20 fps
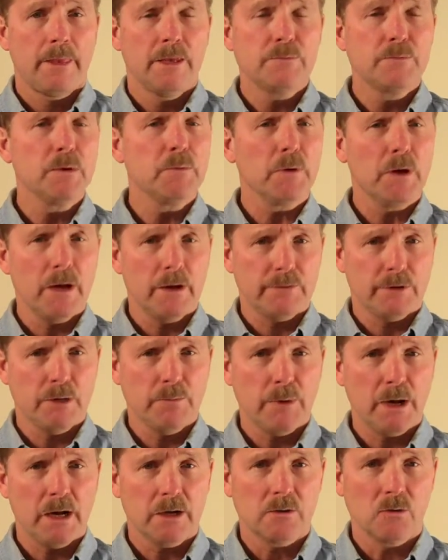these people have to
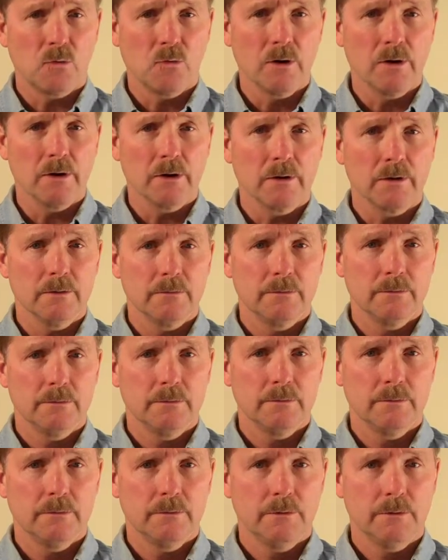get back to work,
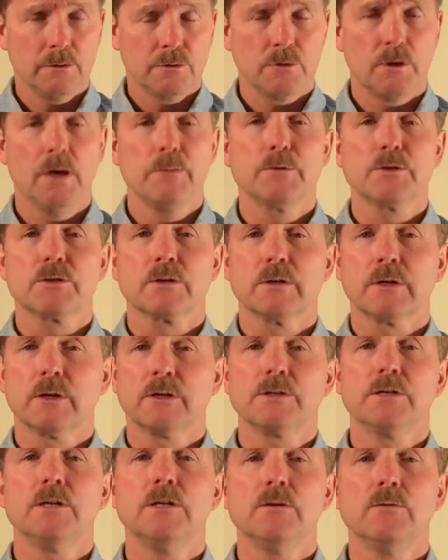so I'm just going
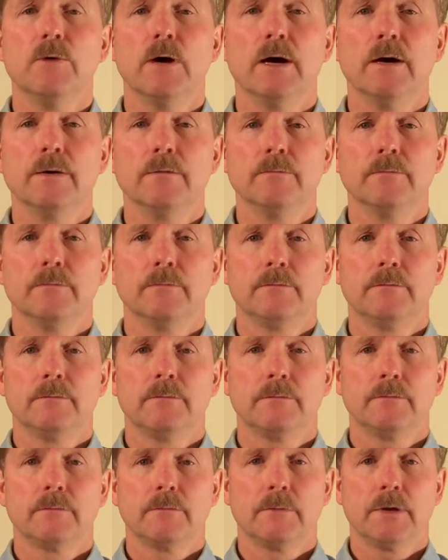to continue on.
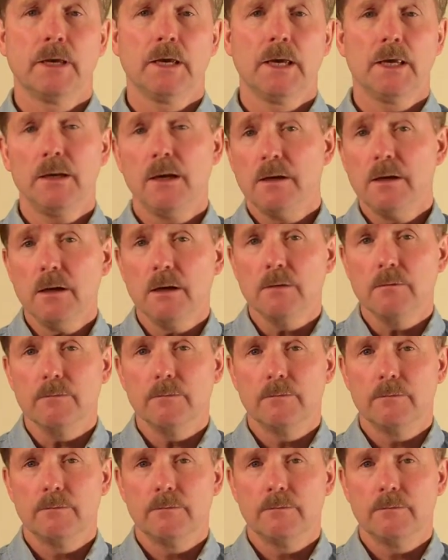And I did.